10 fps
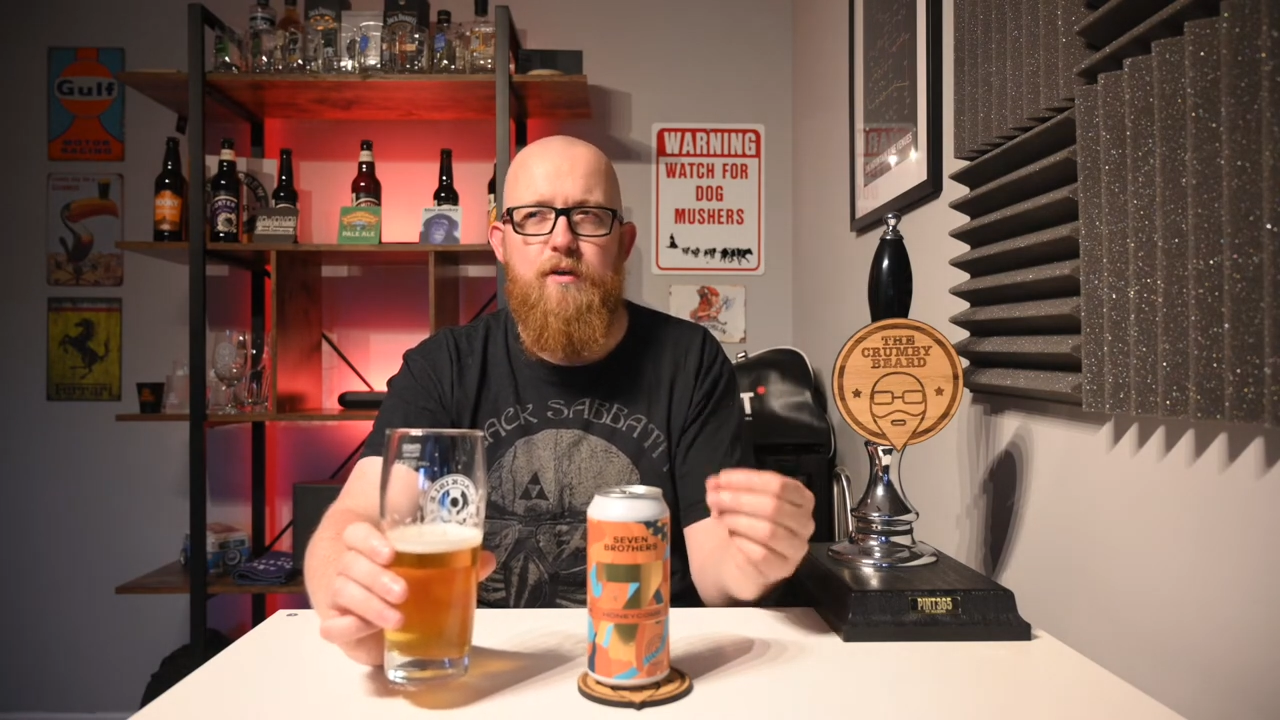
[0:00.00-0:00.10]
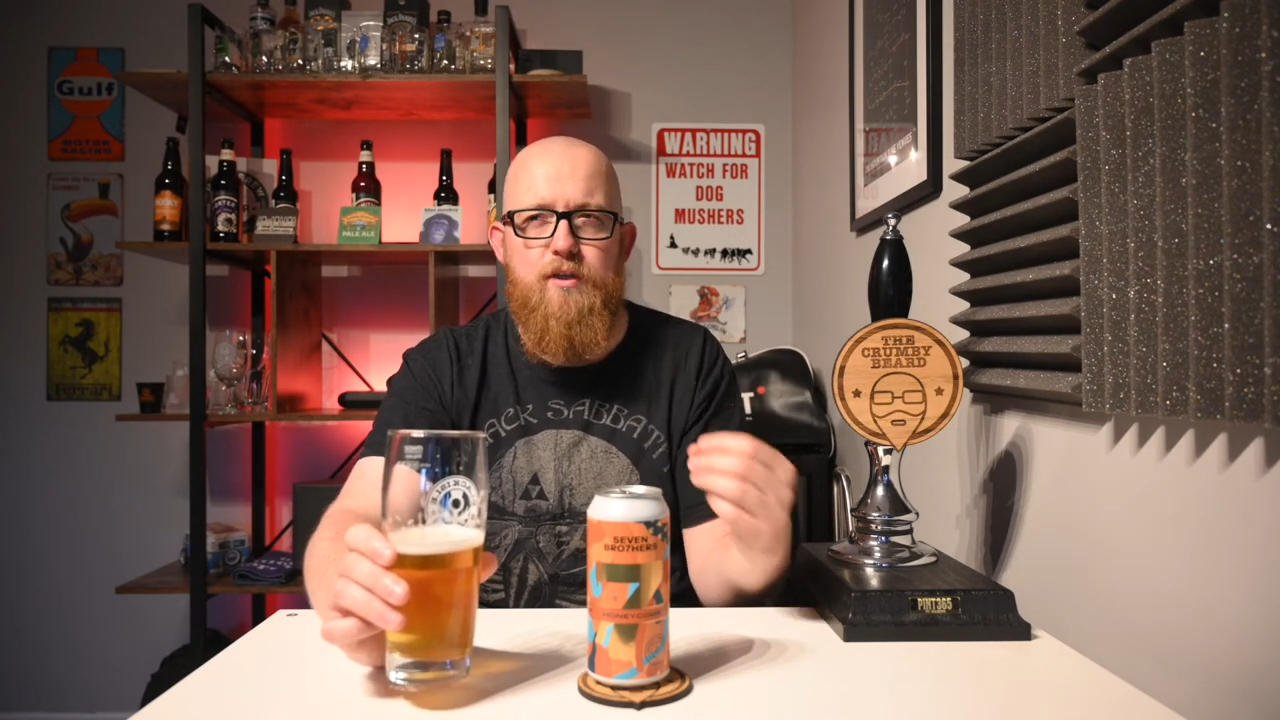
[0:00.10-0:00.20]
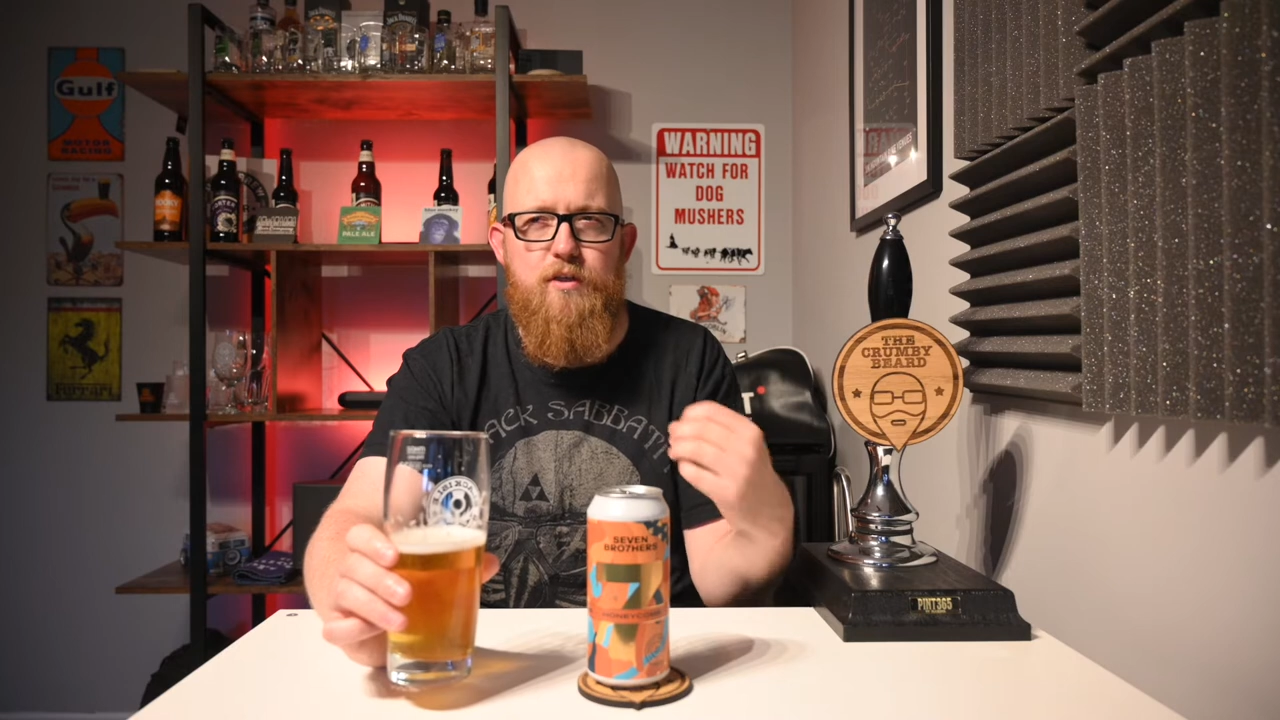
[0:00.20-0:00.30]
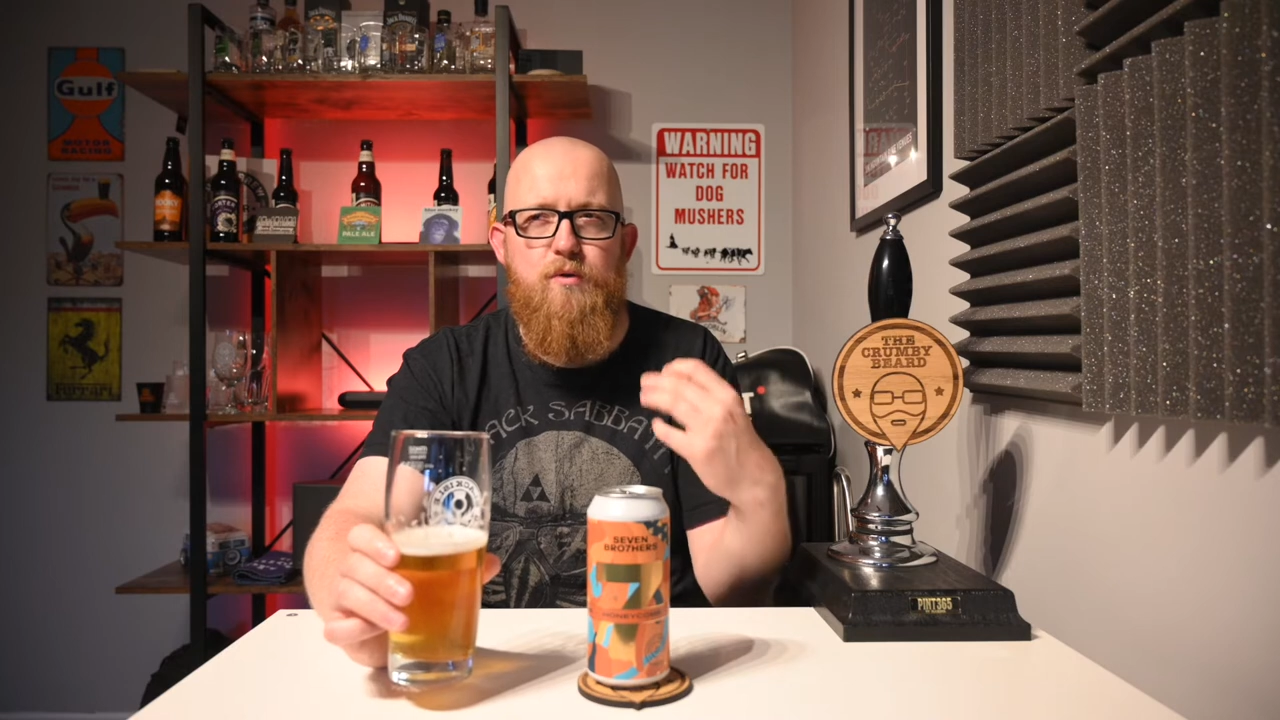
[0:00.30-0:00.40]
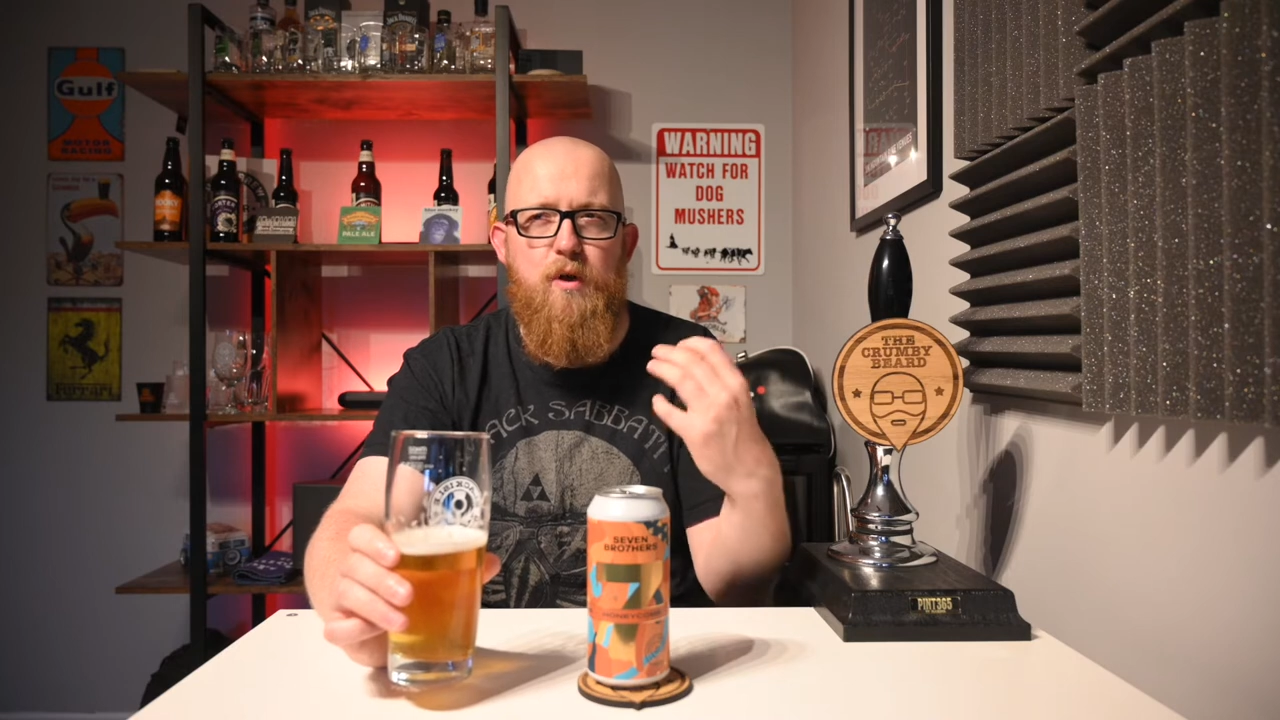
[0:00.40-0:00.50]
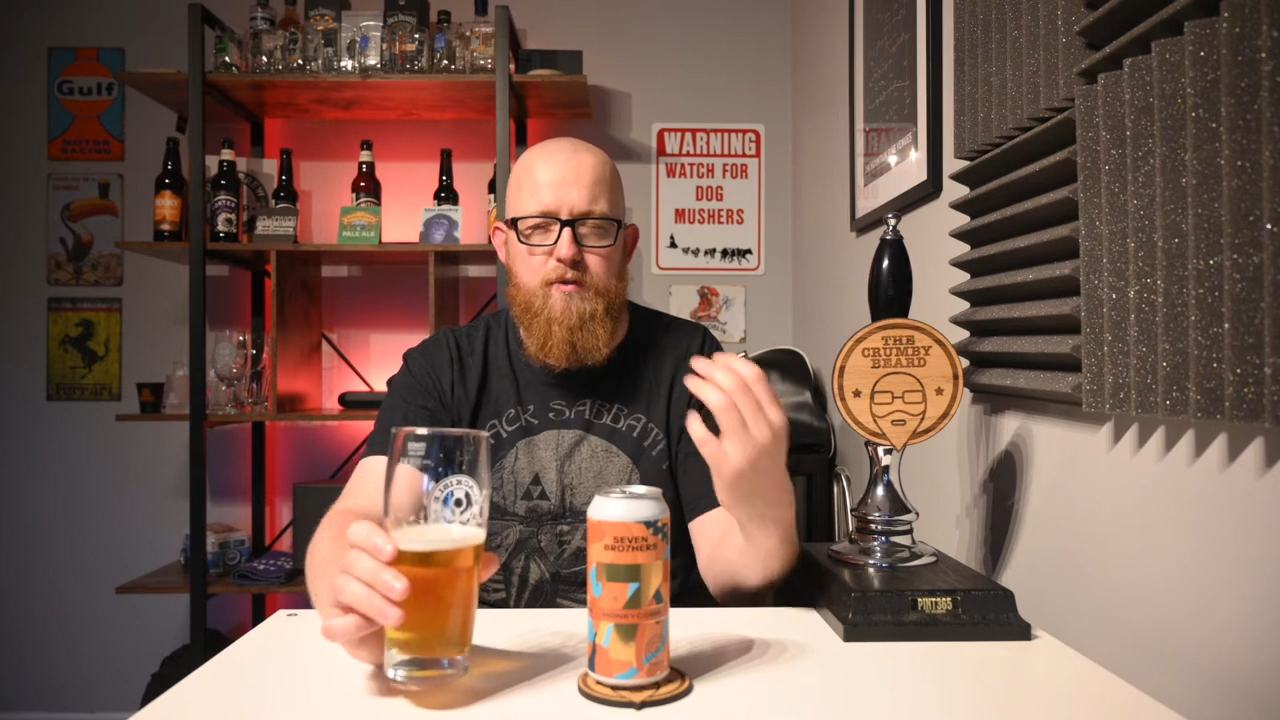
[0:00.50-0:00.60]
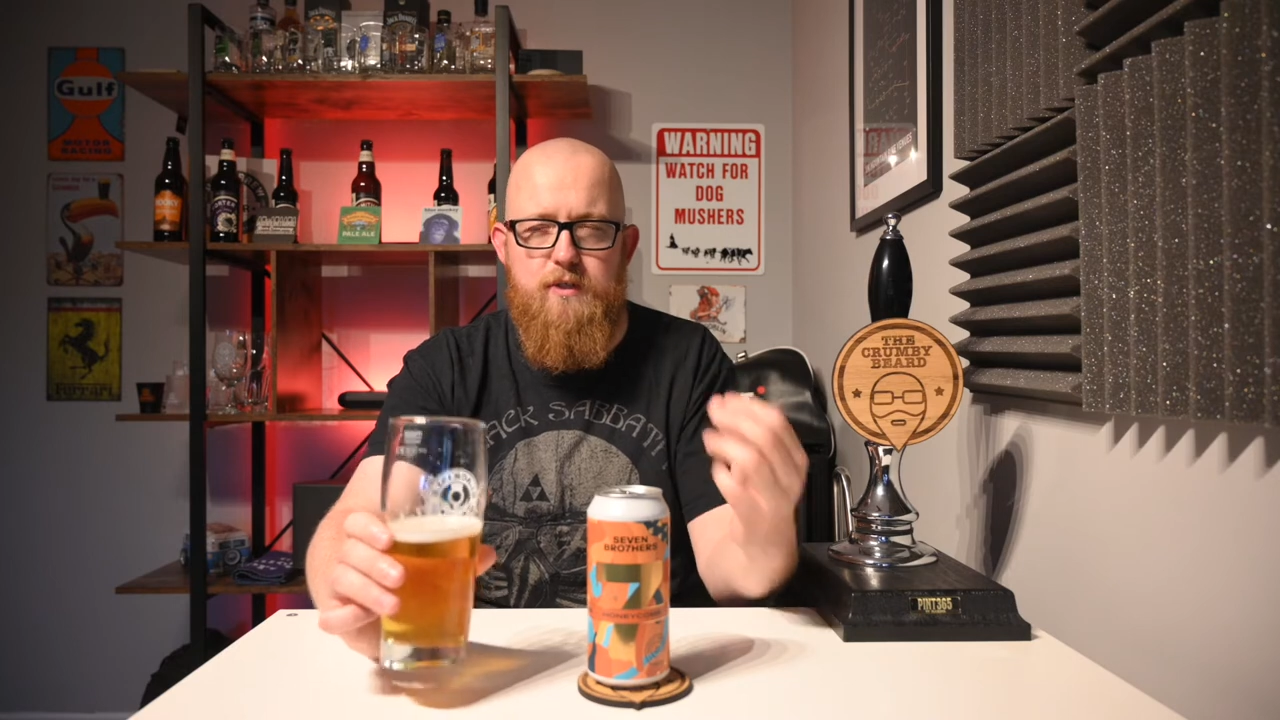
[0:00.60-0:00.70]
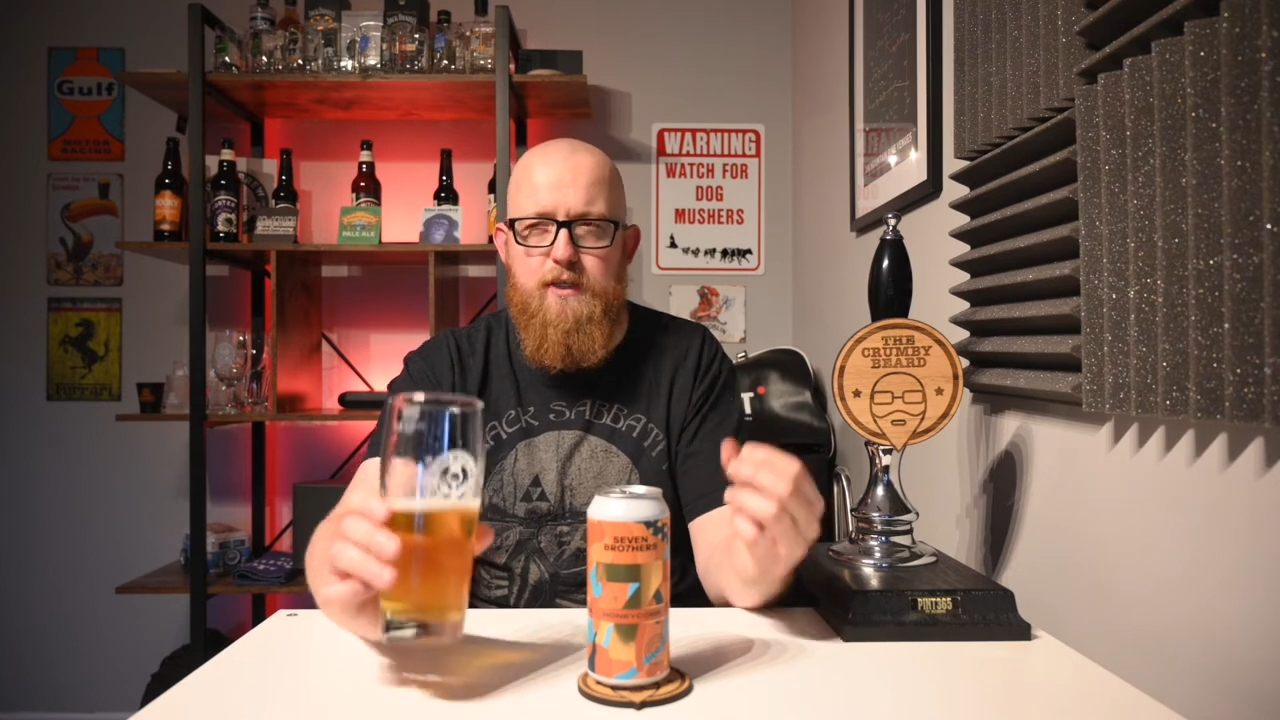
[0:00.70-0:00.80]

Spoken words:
it that you notice